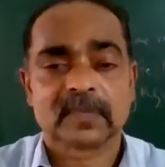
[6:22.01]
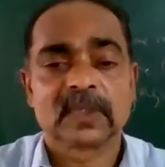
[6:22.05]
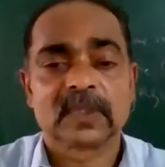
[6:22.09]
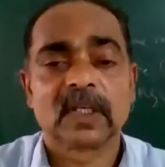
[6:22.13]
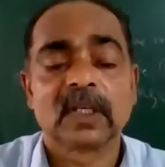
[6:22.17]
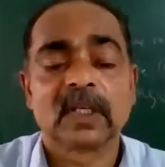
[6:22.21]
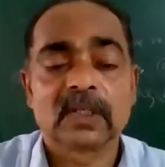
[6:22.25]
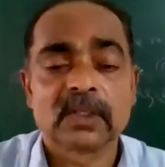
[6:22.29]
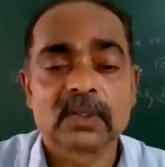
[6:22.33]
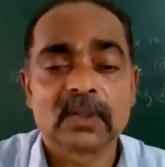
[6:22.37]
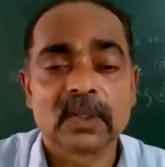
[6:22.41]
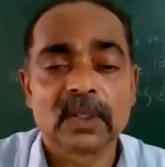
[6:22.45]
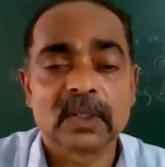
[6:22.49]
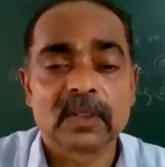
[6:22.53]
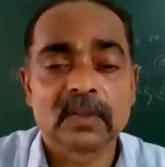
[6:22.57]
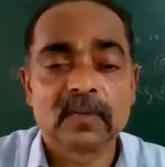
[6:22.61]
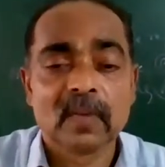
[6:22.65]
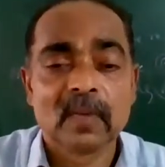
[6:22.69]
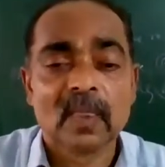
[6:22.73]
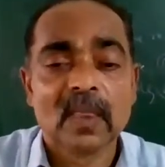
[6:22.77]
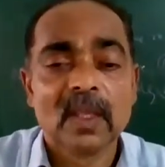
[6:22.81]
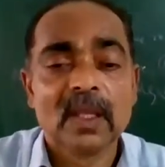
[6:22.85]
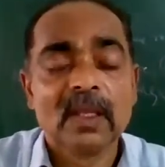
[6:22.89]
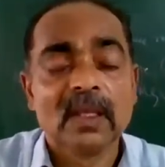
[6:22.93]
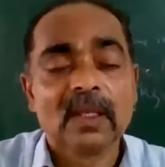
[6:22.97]
Understood it?
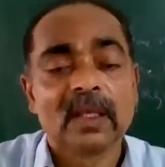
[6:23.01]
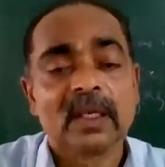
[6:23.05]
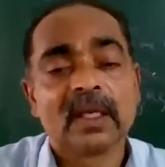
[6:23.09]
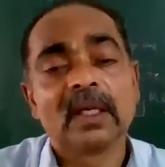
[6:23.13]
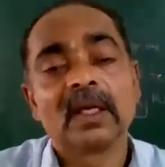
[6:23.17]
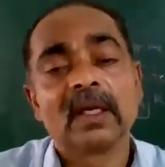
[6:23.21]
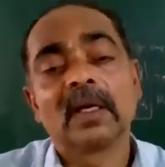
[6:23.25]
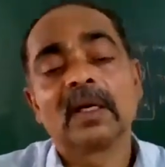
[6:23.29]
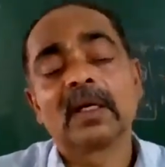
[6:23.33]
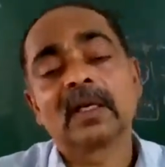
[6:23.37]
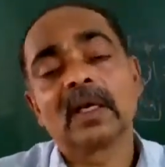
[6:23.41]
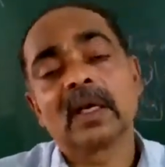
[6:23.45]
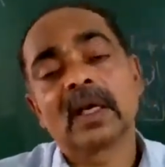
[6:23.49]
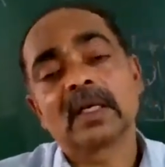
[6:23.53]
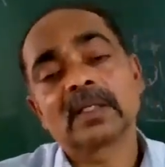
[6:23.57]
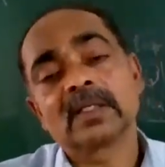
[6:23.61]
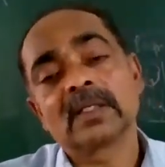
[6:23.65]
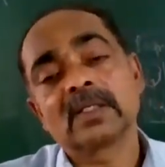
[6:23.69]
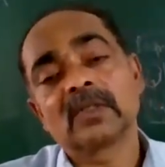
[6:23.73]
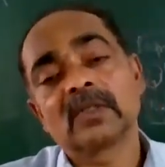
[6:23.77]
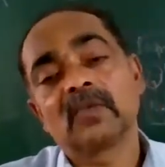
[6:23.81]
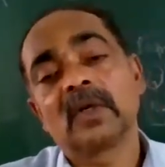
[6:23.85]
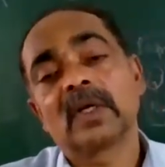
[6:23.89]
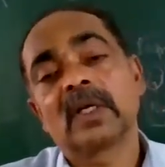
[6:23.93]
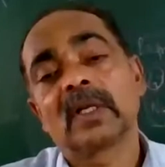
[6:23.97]
Inert
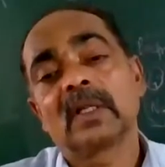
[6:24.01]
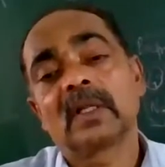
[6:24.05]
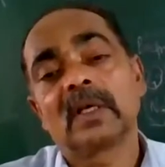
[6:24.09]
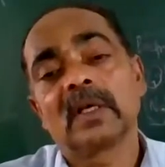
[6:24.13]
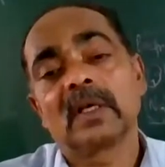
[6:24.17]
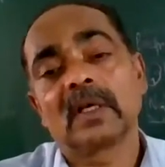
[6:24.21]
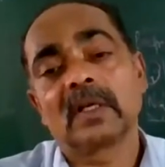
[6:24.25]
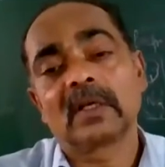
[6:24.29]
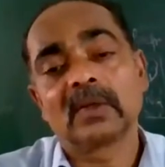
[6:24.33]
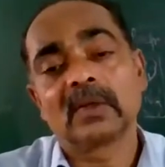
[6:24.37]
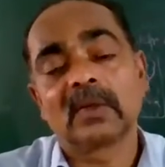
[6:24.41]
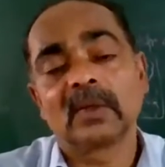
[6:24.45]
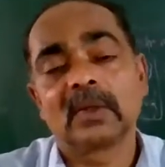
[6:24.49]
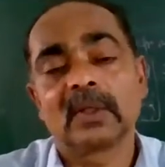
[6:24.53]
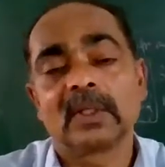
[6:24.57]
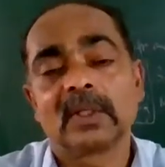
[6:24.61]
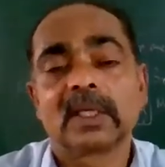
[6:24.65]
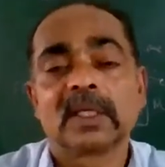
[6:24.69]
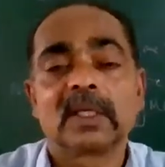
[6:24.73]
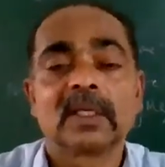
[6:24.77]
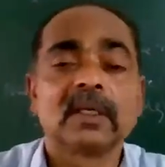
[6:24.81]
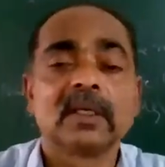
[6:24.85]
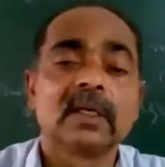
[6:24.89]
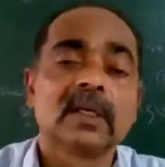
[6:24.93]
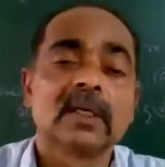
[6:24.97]
gases were there. You know that
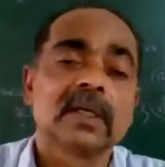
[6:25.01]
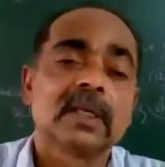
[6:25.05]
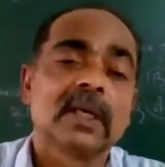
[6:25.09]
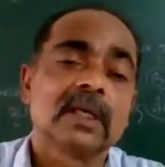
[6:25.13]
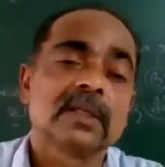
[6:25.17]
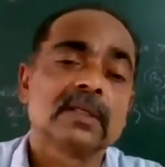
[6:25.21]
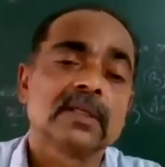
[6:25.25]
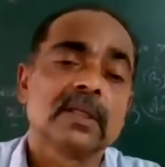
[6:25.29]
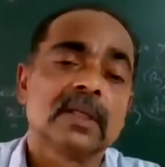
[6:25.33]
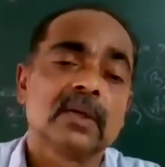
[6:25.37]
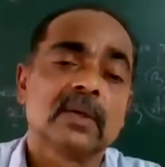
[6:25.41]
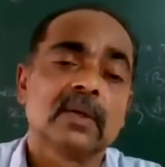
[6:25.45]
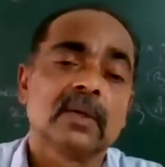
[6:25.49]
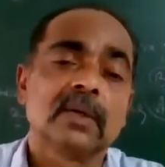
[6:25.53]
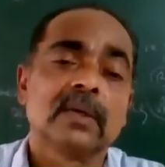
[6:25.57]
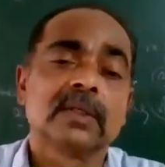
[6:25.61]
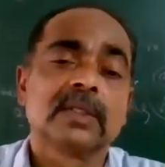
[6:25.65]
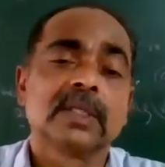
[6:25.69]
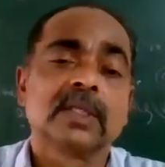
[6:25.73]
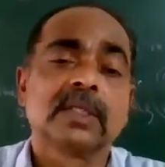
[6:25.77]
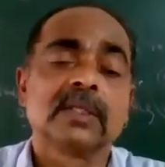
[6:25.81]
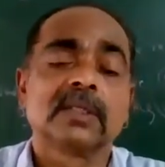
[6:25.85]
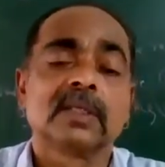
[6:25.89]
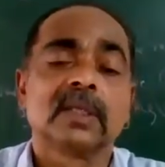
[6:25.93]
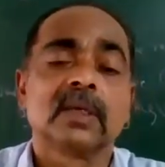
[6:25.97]
inert gas,
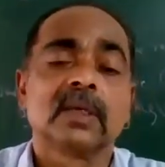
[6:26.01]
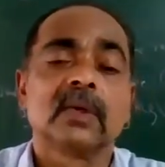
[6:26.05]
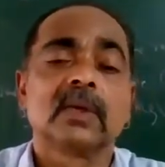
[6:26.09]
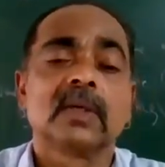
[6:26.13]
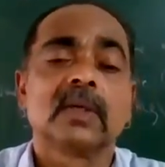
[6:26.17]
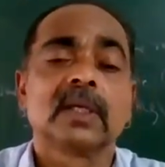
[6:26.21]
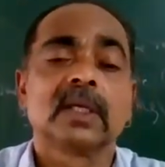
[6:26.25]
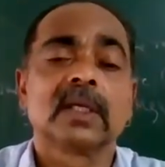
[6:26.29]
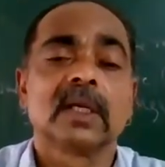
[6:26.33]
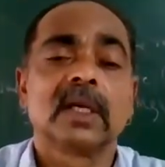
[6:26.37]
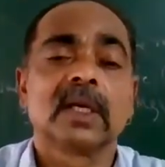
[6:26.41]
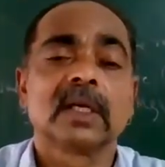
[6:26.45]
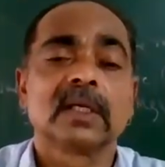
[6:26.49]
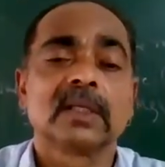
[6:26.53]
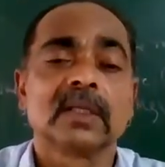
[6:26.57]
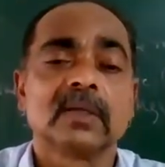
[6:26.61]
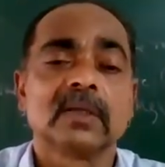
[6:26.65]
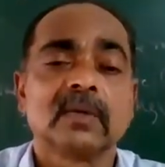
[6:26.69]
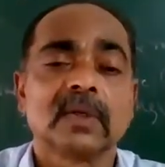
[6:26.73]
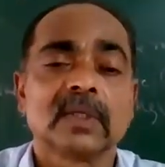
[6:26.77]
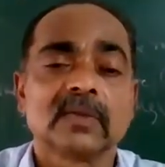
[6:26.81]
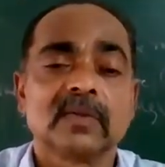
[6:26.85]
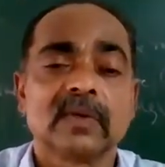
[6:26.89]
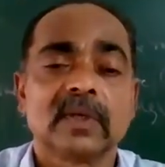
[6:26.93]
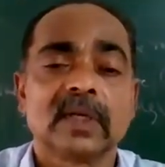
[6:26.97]
since they don't react, it
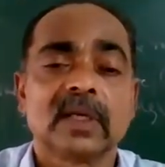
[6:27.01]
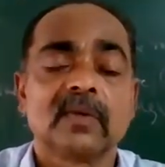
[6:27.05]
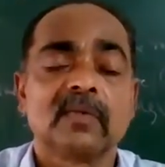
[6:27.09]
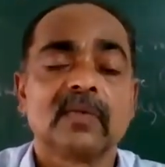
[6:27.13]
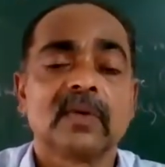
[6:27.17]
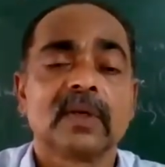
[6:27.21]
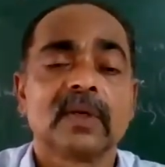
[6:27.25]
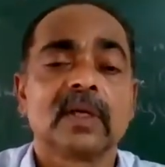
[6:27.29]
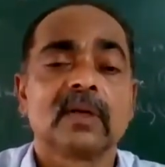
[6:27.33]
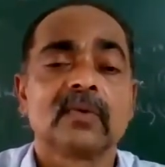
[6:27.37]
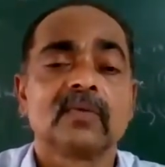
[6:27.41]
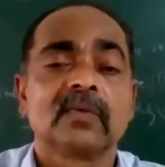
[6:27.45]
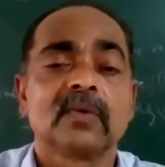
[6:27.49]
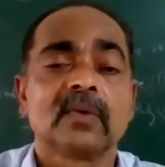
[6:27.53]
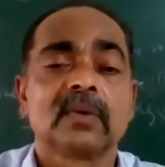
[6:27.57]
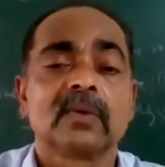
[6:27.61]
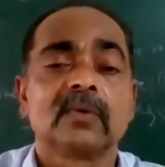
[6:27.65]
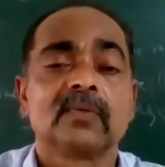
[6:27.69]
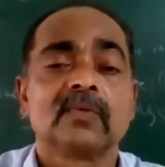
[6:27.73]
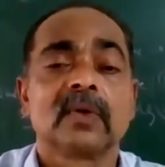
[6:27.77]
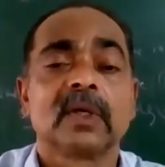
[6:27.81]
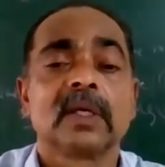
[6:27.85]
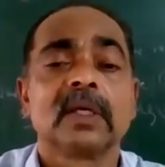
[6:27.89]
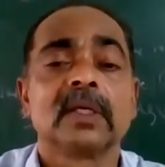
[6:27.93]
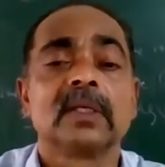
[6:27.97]
was very difficult to
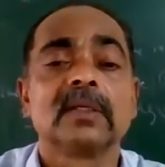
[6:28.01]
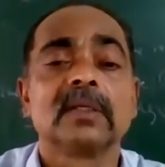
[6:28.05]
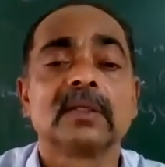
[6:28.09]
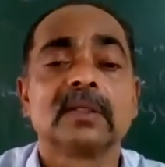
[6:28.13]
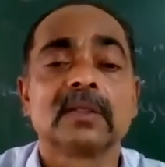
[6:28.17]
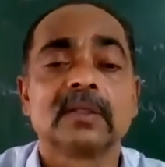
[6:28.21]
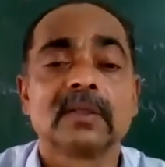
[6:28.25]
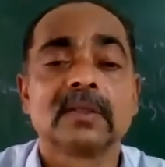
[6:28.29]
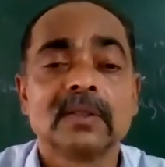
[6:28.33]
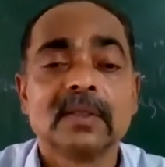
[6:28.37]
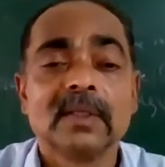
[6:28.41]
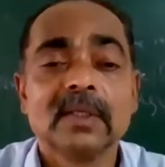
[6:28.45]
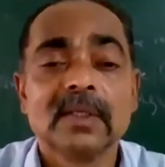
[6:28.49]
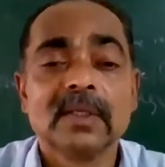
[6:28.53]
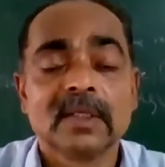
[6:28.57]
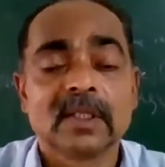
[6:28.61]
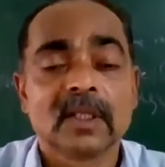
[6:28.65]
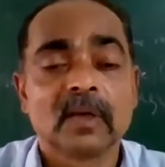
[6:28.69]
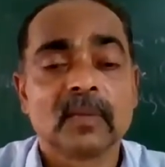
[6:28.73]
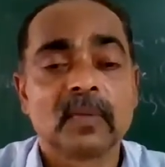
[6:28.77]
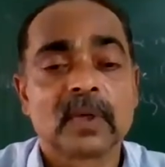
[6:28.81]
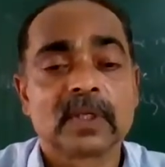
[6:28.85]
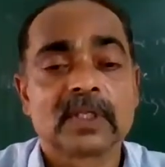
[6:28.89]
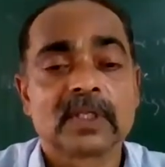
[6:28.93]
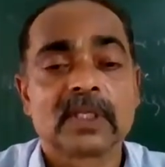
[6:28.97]
find the
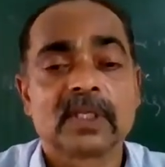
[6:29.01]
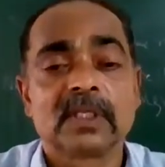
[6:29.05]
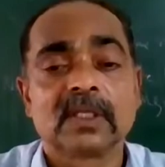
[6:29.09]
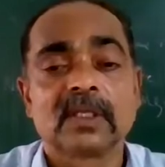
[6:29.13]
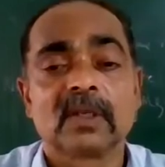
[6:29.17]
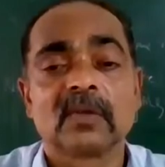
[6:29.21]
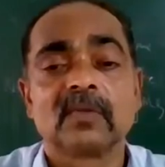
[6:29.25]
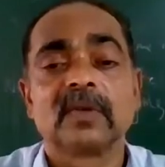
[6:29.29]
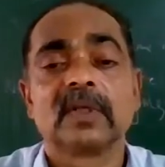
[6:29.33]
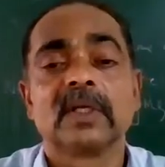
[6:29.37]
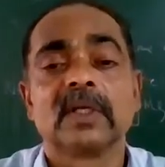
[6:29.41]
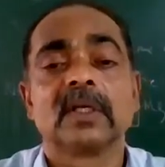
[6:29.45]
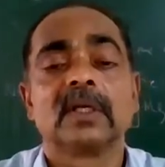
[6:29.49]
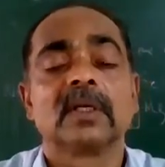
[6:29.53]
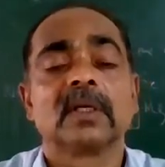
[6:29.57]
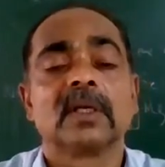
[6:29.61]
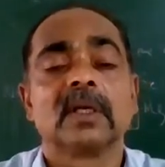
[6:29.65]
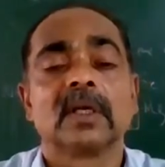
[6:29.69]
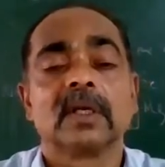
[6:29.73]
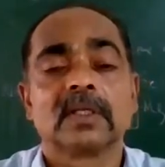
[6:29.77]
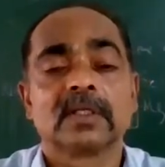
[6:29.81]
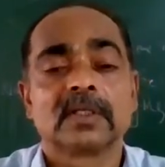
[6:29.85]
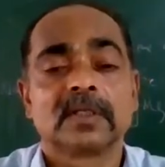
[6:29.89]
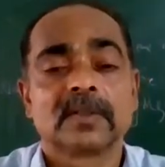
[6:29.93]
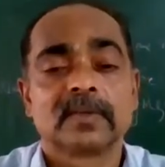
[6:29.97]
presence of inert
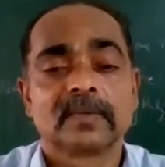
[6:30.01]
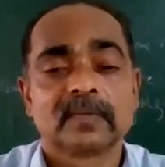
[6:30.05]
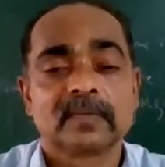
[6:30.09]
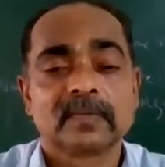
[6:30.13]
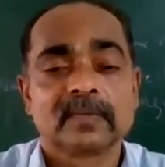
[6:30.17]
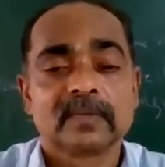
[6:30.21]
gas.